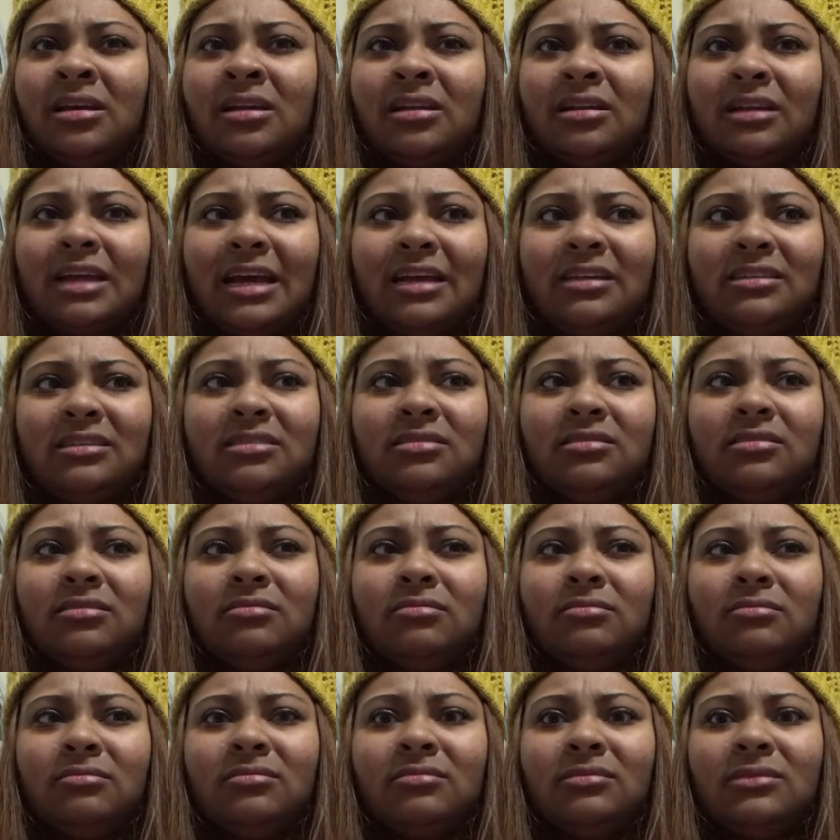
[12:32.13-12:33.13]
Like,
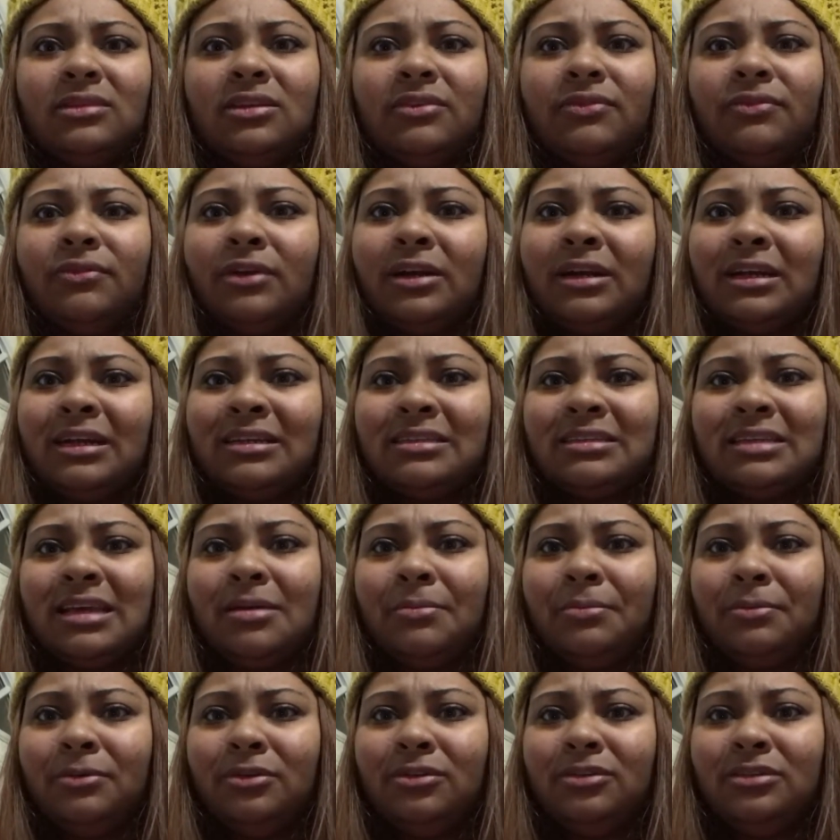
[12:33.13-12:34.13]
for an
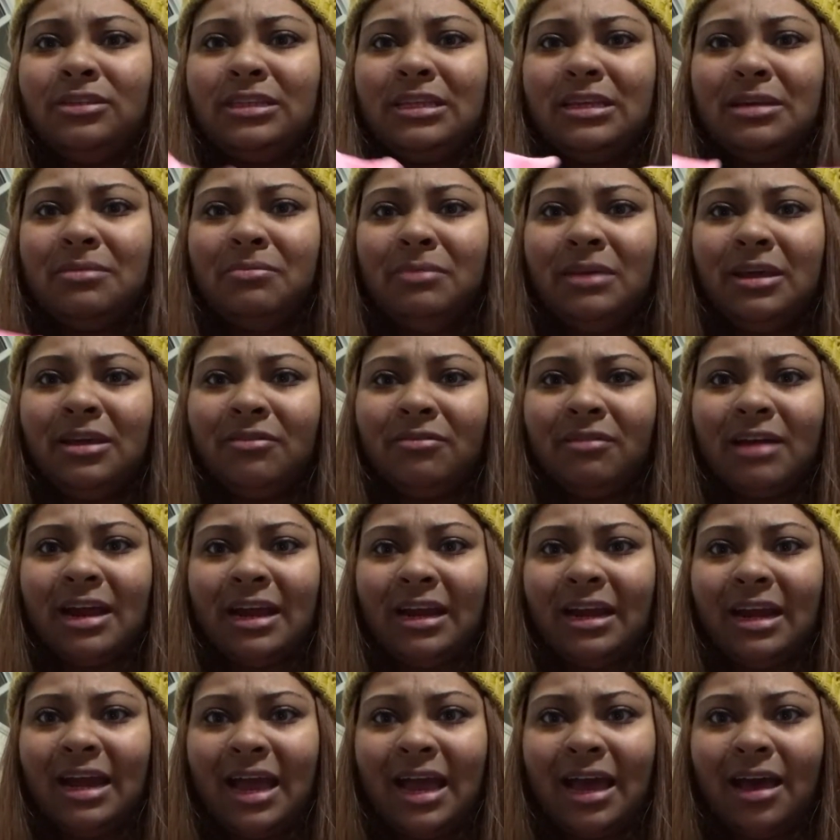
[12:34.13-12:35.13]
example, you see me
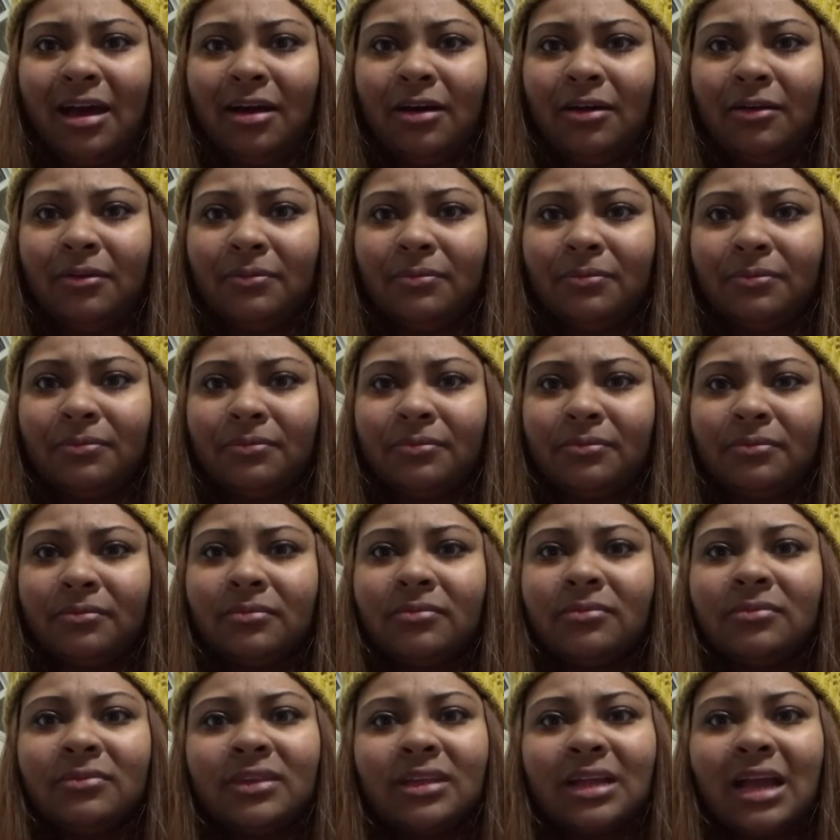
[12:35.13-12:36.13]
right now.
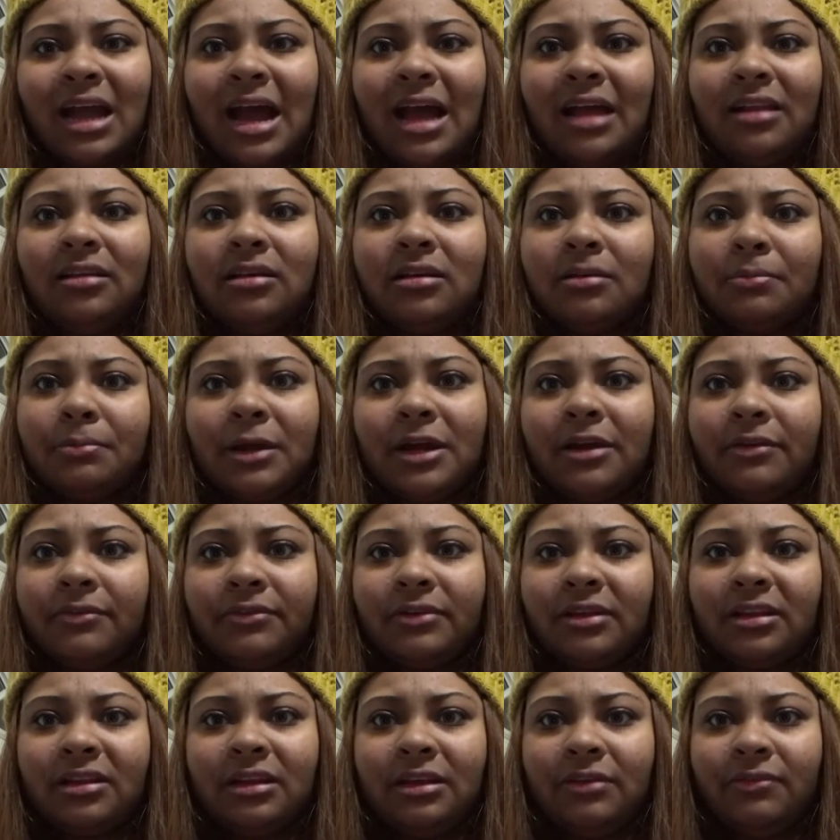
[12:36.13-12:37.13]
I look
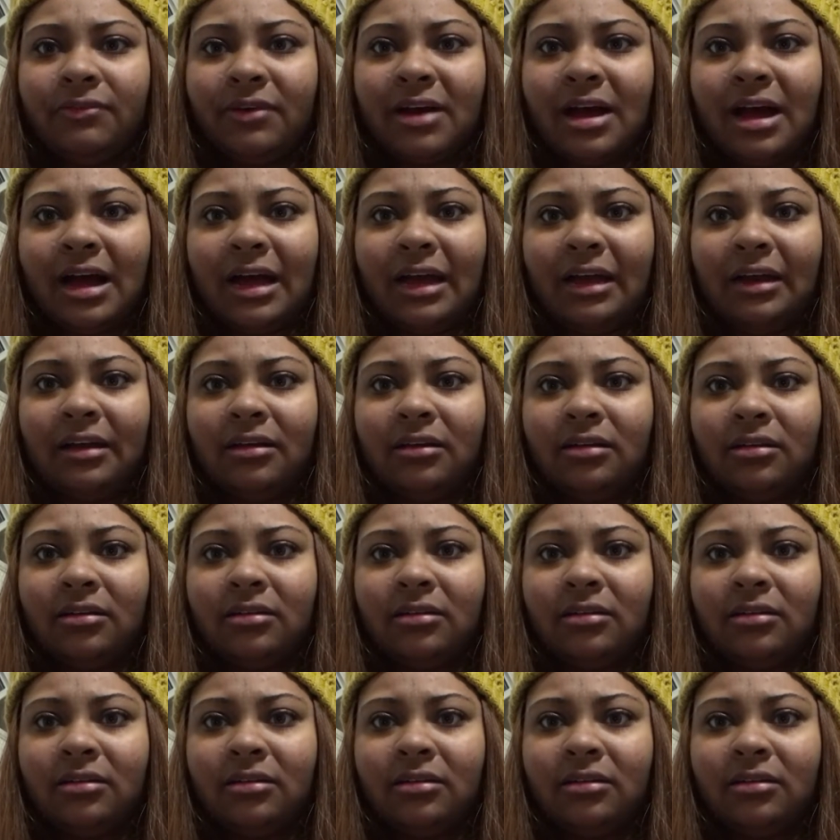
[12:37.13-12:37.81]
perfectly fine.